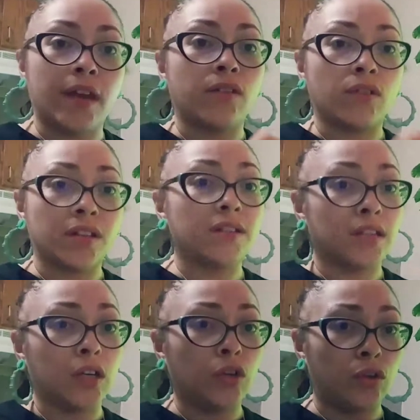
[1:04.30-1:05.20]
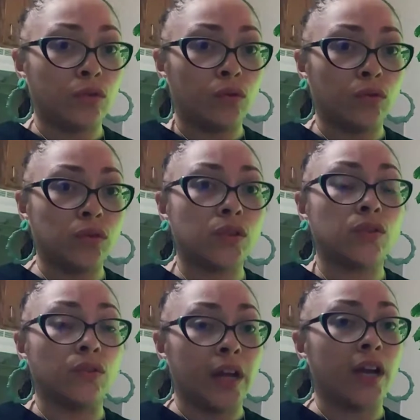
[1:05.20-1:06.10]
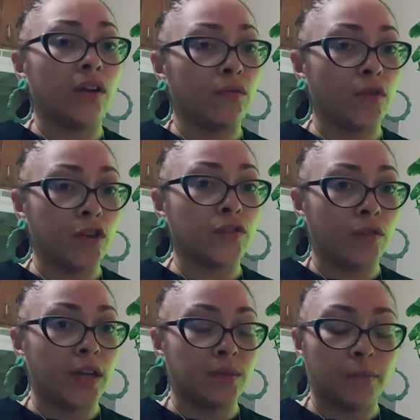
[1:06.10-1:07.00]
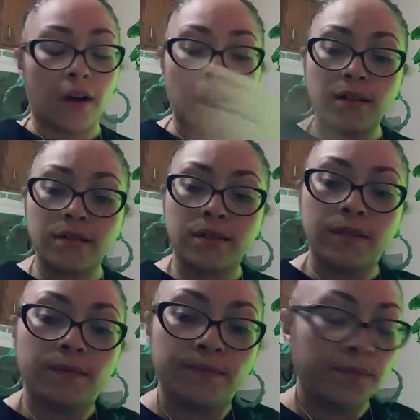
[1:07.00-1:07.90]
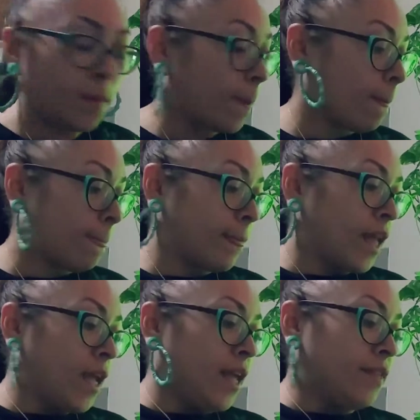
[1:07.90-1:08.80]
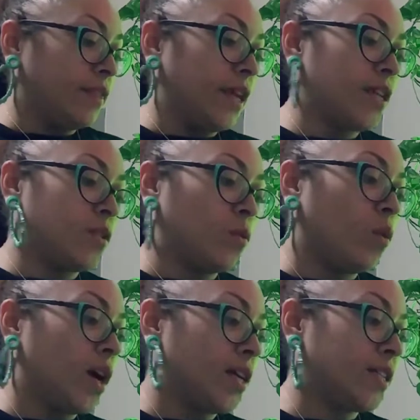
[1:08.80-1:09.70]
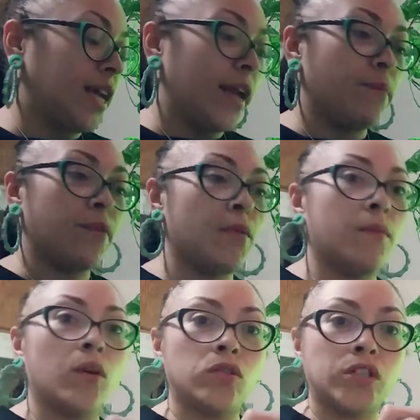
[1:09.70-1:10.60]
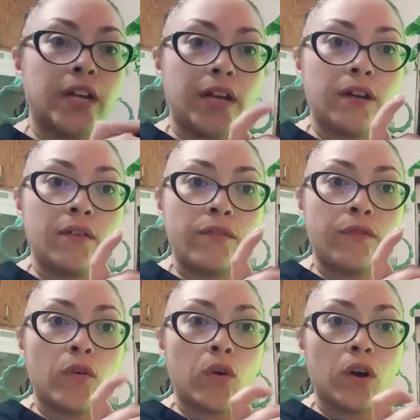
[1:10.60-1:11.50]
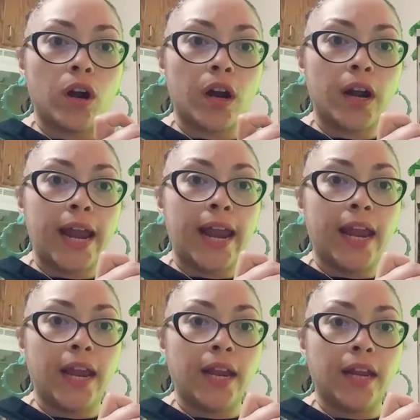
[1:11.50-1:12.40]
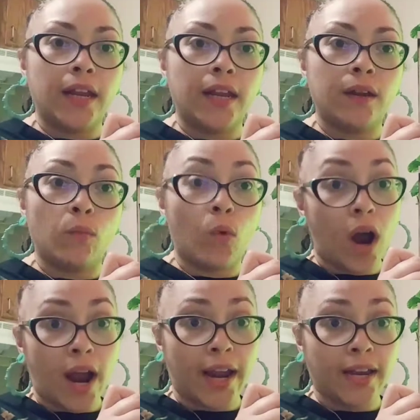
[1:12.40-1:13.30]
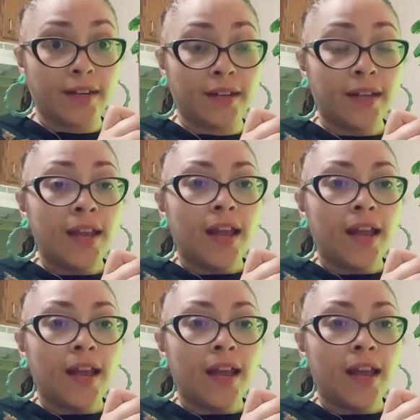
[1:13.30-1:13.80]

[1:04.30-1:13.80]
that you can still use to get your first Graze box. This was a promotion for a wine